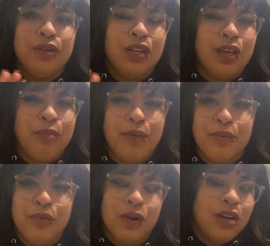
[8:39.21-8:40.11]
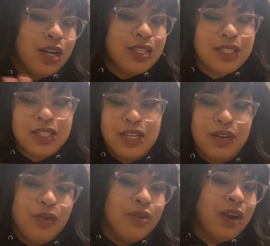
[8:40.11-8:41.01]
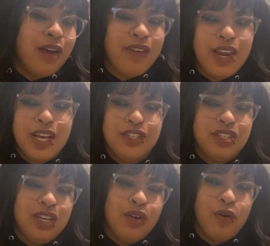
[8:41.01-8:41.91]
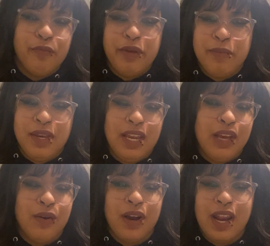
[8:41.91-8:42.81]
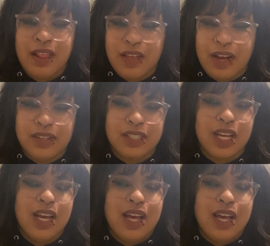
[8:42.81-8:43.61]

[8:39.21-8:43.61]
like people who aren't autistic or have ADHD or BPD or anything else,